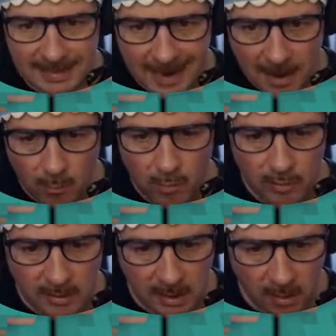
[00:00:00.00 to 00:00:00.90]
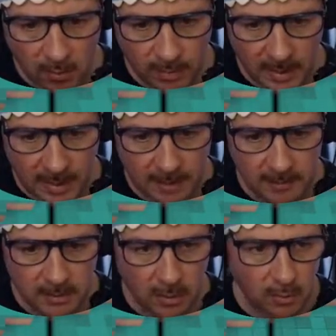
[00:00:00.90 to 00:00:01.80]
downwards along there.
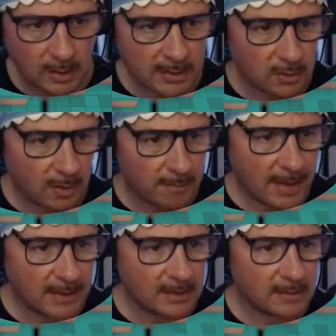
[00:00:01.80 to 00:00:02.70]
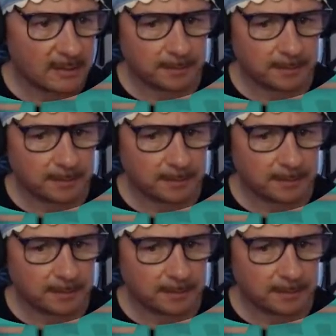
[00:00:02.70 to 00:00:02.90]
So let's grab that.